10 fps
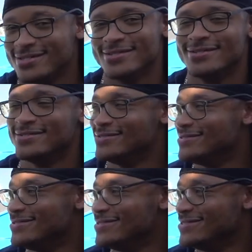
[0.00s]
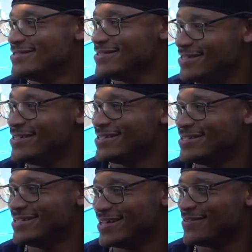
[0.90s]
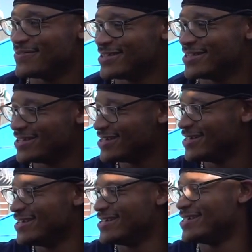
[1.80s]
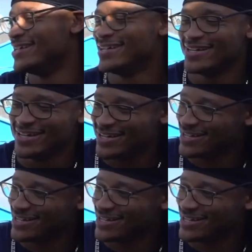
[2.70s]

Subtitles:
right. I got got you. All right, thank you, Horace, once again.